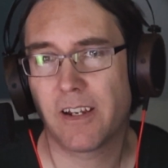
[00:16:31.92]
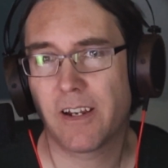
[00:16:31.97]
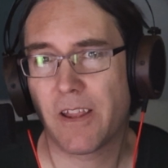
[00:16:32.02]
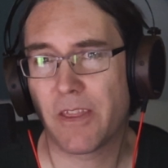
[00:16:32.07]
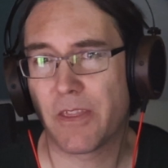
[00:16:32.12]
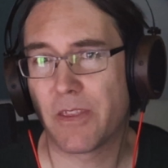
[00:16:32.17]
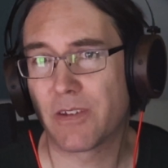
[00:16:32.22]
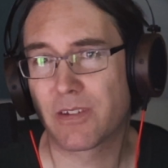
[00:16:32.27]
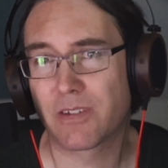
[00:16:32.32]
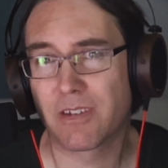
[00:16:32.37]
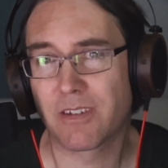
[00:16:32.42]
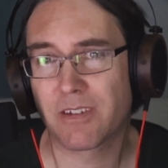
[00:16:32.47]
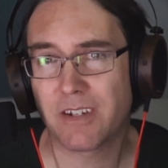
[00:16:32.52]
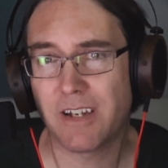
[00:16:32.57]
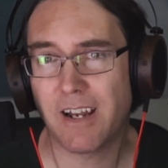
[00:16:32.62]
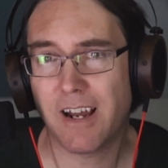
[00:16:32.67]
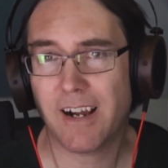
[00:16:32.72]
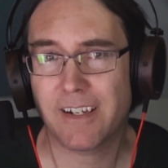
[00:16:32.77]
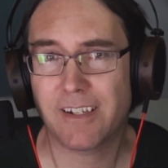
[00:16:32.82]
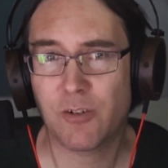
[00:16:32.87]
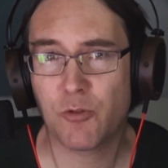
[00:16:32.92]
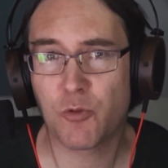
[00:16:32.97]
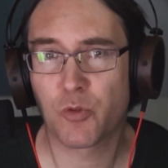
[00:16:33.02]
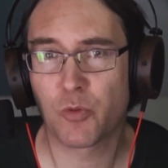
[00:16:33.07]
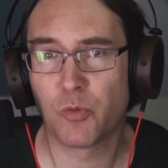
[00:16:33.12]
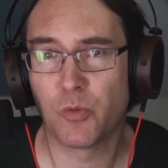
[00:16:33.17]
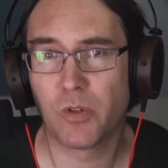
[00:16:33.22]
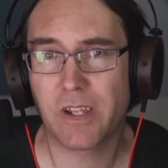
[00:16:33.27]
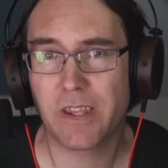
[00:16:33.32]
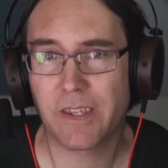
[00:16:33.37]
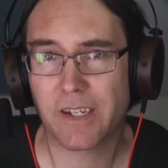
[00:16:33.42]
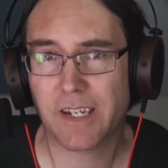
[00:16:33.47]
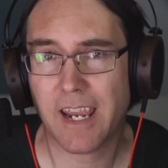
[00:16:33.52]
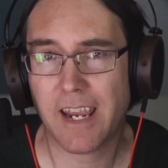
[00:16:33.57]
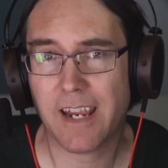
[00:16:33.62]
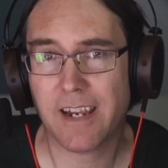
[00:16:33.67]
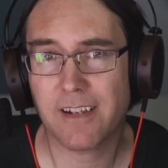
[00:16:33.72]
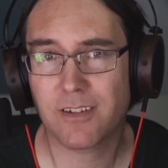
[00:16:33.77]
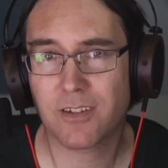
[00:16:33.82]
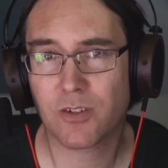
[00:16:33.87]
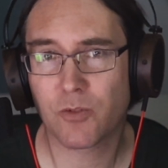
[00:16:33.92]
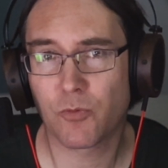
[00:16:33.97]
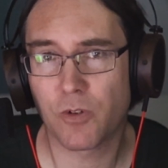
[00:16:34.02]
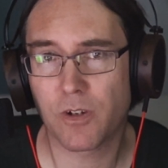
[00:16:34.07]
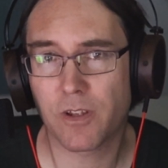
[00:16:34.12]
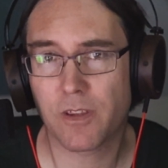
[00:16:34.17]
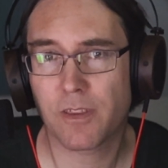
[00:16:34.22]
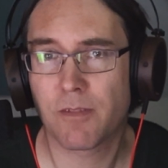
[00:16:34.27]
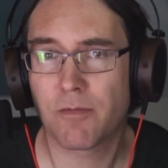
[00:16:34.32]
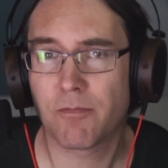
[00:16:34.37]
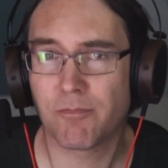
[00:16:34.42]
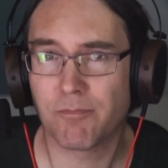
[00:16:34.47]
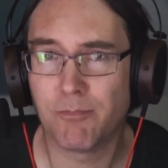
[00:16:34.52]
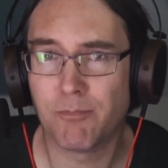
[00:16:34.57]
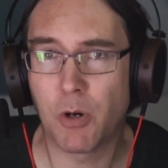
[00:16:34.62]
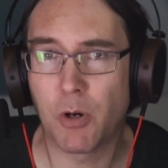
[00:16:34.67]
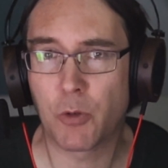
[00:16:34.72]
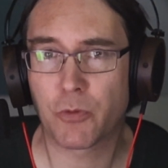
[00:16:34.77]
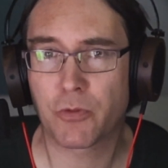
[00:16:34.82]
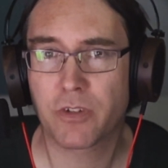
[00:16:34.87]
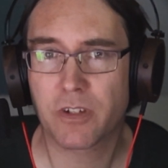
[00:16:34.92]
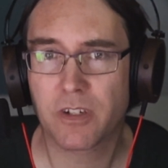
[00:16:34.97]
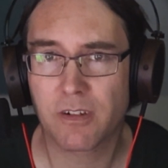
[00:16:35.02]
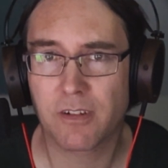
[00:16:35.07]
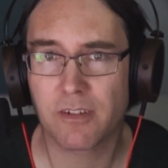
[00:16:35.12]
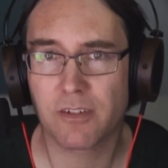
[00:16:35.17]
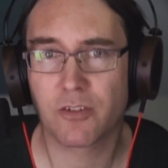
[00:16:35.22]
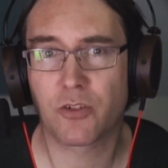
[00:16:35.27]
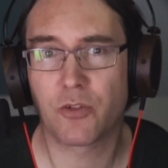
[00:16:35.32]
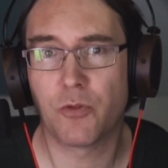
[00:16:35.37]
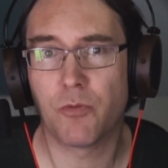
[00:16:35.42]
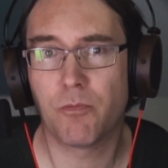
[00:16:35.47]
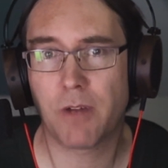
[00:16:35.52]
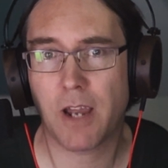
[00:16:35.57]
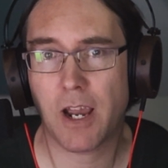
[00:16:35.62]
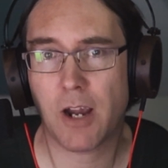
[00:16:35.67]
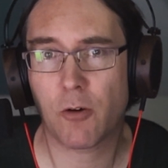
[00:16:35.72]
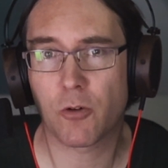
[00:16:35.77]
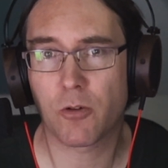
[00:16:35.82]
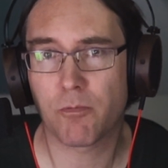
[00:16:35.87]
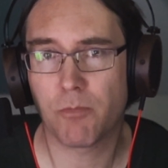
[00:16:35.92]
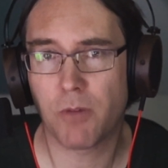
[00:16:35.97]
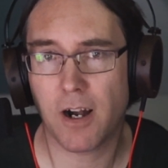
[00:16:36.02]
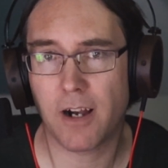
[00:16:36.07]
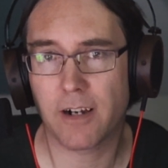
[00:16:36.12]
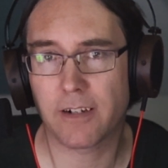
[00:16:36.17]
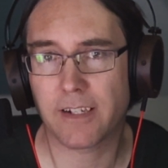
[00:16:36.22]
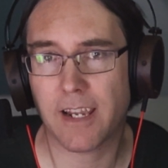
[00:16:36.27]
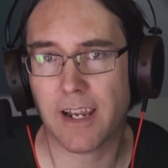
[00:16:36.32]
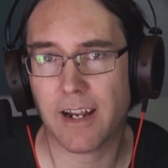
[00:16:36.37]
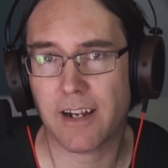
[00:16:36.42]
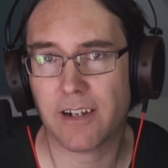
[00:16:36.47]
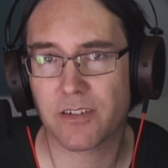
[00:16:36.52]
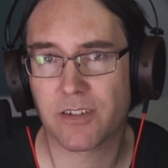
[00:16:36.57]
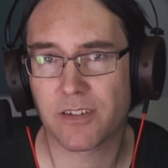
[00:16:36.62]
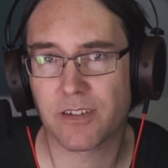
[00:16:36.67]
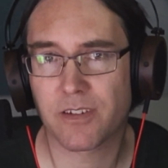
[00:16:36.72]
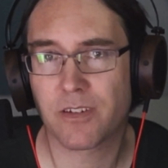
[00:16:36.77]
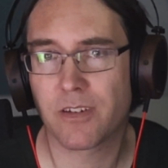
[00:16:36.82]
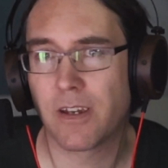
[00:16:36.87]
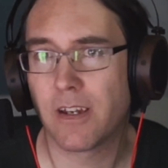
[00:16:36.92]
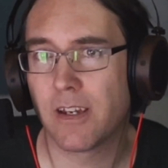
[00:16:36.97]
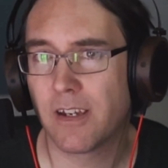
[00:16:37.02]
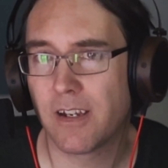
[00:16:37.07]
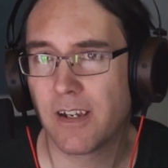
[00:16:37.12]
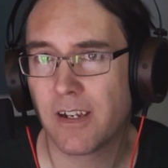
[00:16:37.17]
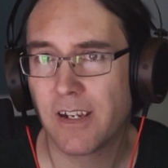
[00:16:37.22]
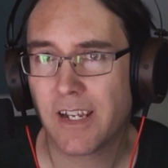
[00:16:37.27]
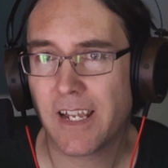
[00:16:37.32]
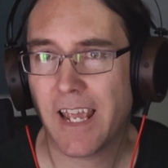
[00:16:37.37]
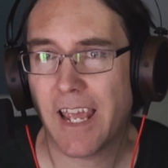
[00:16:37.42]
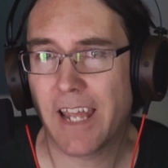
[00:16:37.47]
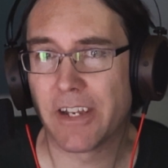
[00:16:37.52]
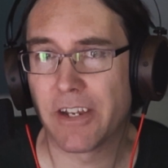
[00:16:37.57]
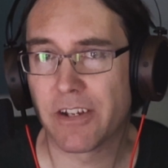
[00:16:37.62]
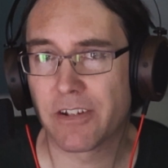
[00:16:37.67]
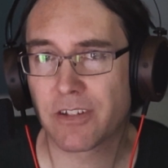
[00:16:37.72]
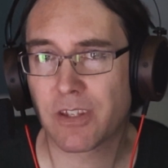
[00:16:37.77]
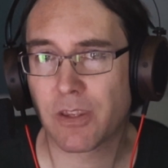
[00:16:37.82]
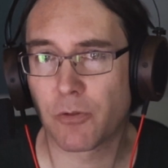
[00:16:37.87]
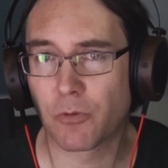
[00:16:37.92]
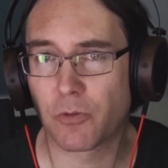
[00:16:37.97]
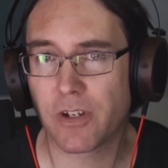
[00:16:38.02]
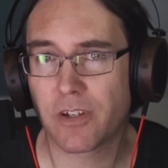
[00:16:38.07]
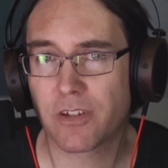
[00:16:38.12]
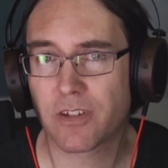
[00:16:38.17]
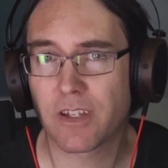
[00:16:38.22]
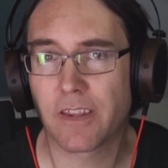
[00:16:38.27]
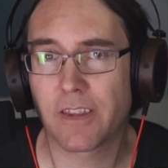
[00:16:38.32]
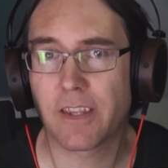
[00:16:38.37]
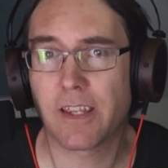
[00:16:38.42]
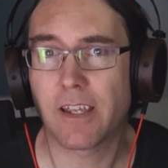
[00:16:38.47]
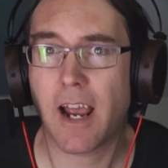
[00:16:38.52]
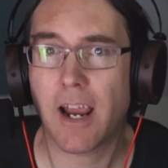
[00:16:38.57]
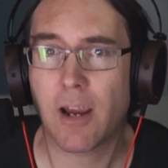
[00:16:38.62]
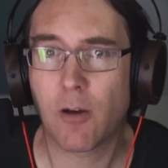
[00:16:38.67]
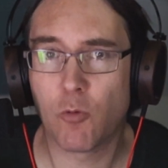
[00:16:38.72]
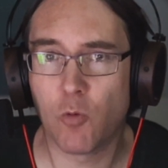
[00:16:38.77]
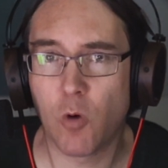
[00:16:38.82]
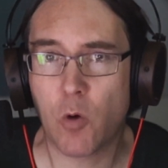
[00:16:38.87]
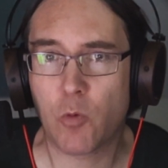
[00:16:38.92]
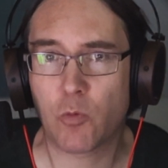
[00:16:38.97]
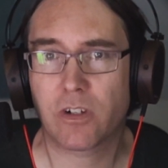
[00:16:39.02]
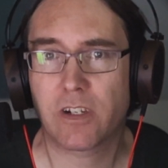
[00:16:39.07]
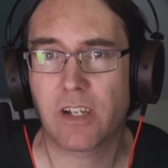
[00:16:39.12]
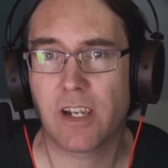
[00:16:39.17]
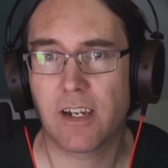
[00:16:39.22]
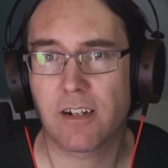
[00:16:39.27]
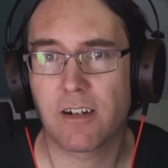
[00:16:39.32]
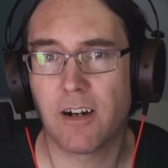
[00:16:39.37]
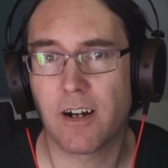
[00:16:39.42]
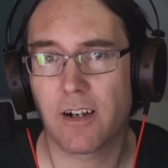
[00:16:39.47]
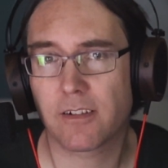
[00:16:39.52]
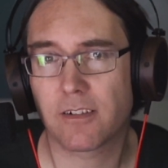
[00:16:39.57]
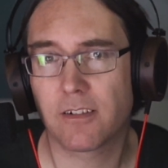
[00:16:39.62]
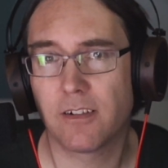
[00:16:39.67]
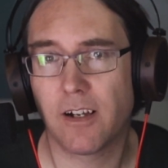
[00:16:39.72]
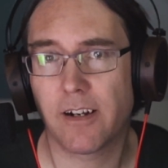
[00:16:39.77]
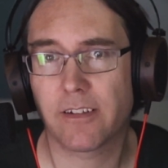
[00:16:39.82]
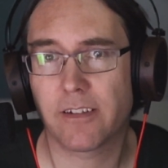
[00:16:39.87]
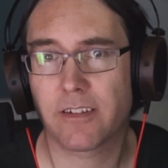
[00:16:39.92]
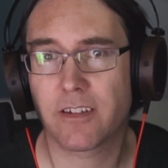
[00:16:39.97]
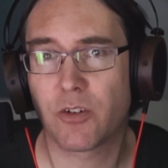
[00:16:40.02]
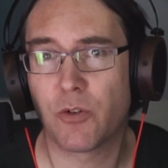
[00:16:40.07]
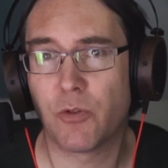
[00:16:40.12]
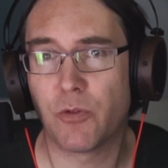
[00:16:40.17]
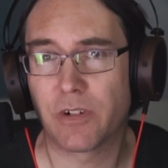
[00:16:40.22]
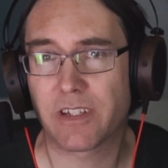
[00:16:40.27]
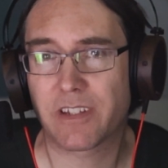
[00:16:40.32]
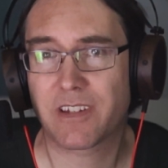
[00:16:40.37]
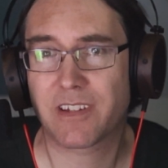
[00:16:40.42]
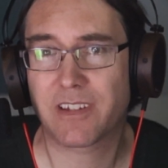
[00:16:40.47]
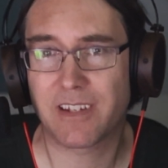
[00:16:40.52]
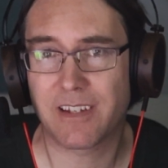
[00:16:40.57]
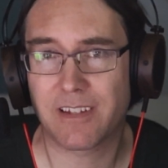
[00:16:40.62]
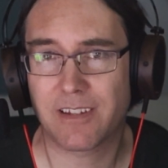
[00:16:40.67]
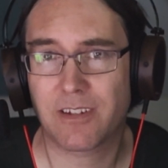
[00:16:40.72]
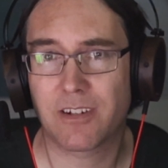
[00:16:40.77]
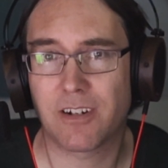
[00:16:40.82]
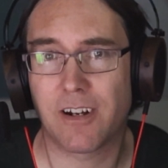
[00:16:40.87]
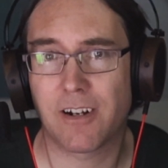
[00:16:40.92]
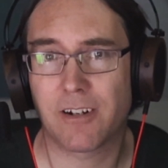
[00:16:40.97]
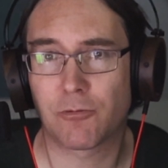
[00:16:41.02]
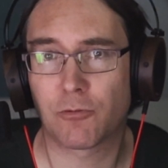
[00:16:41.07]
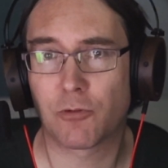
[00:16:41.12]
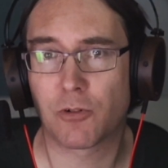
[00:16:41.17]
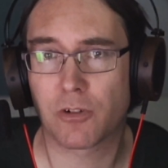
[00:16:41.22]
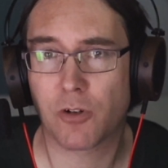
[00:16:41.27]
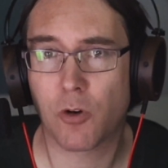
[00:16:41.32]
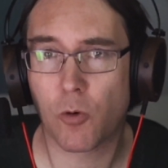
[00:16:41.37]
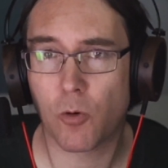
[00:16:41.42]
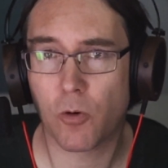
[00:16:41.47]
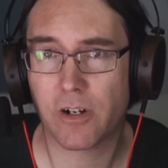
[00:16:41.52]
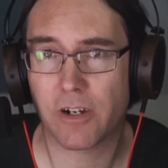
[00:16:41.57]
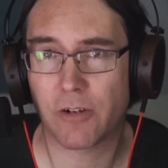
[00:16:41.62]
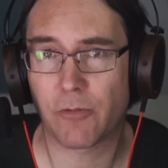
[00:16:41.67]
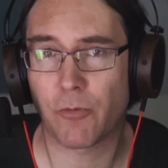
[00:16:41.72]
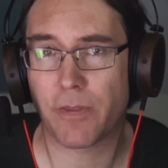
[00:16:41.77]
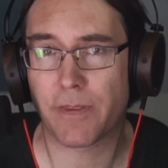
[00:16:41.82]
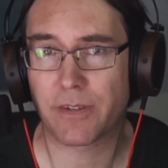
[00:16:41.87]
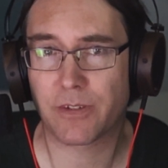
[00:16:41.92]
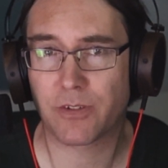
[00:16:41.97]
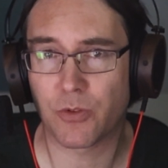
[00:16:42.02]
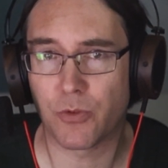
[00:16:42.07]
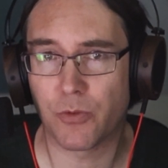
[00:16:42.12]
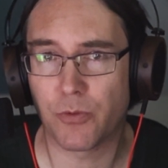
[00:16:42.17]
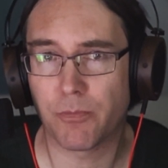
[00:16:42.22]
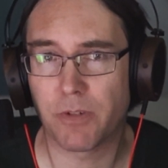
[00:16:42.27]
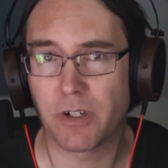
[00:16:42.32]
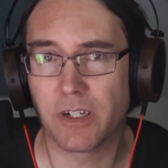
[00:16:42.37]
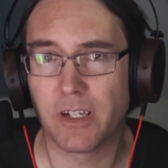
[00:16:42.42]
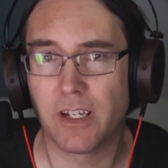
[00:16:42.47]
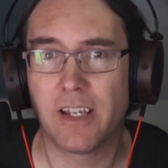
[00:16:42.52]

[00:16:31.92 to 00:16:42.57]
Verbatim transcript: This is not usually the case with most Zoom-powered podcasts, and it's the reason that I won't take on clients who insist on recording with Zoom.